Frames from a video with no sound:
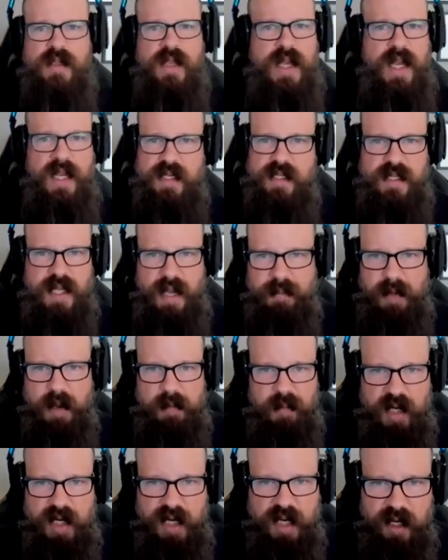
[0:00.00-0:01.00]
the next time
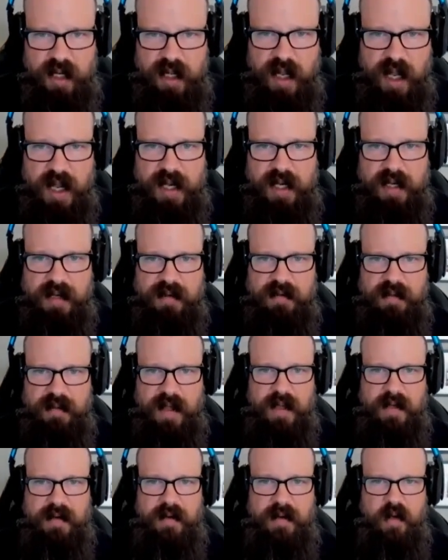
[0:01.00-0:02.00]
I bring in a client
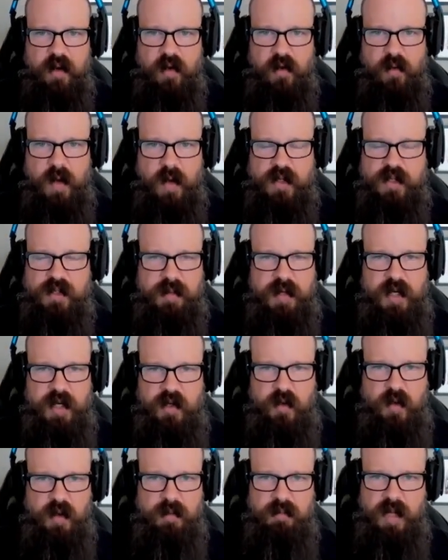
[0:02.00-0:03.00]
that wants me
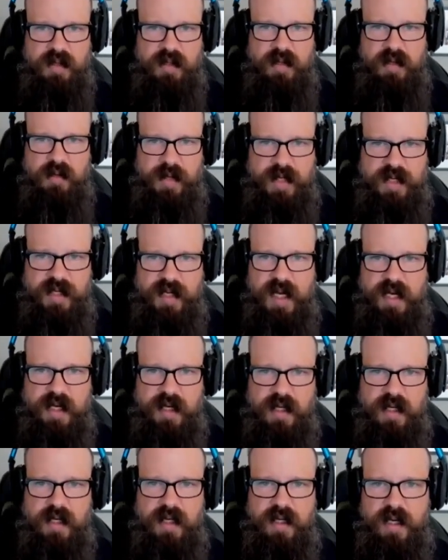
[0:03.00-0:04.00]
to do a monthly
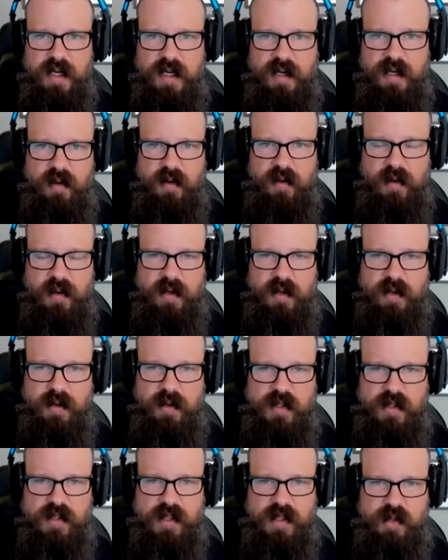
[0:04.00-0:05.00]
retainer
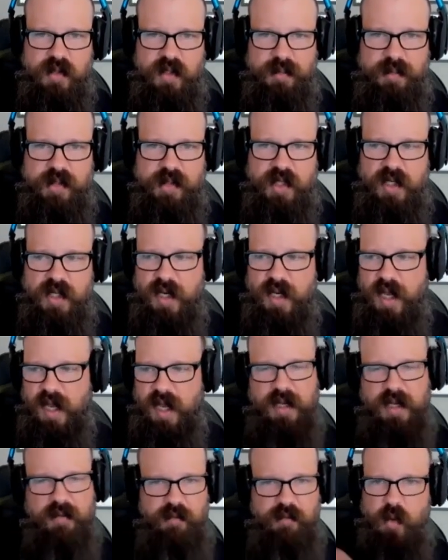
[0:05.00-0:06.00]
or subscription,
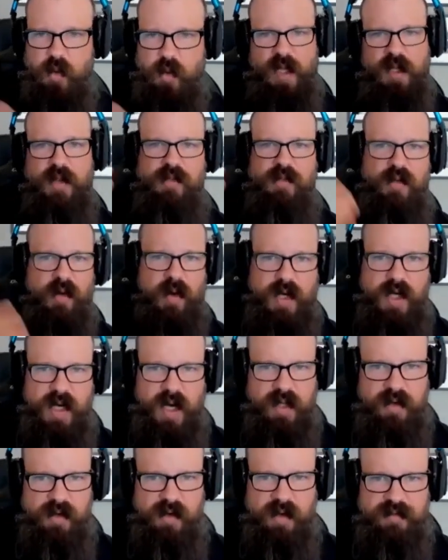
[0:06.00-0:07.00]
I can quickly throw
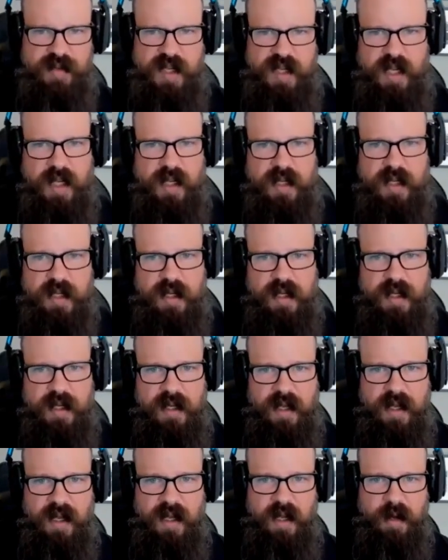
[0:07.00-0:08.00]
together a fee
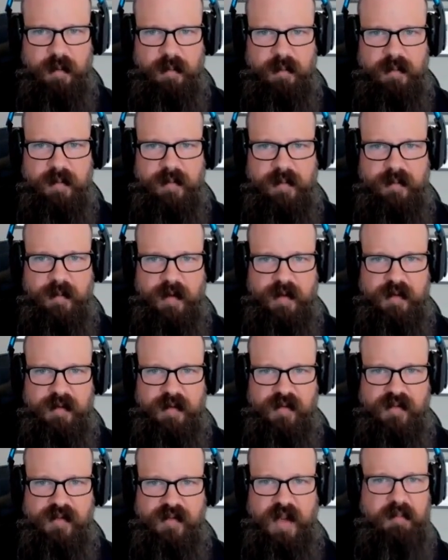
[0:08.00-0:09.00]
with
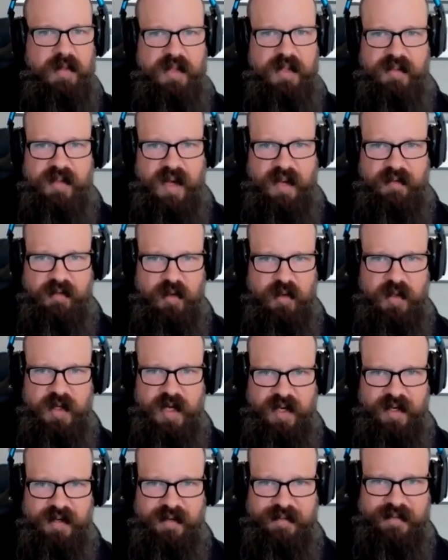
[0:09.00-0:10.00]
this template that I've
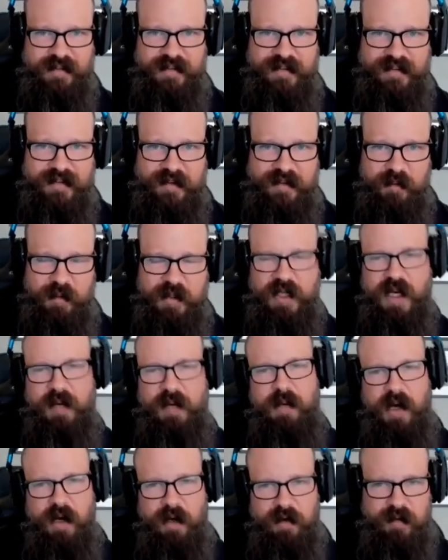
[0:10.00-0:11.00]
created, which I
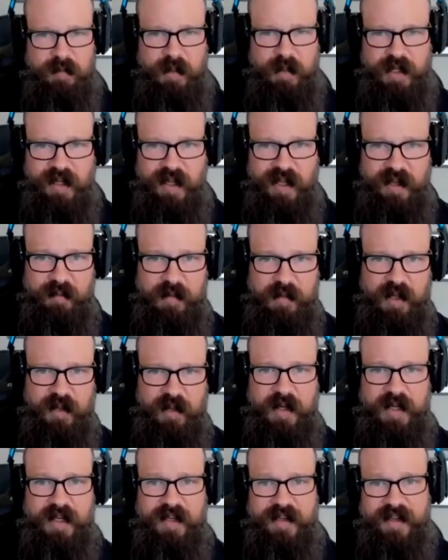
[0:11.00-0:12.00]
borrowed from a client, by
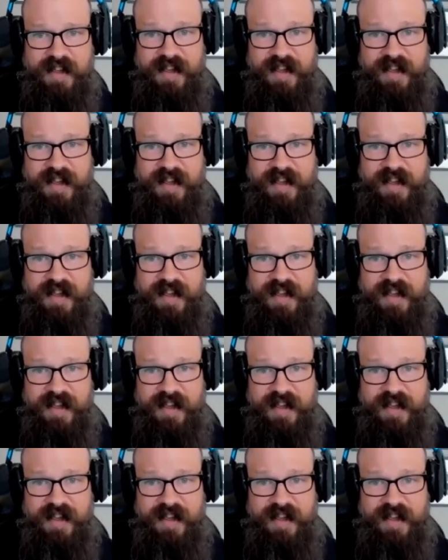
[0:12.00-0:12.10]
the way.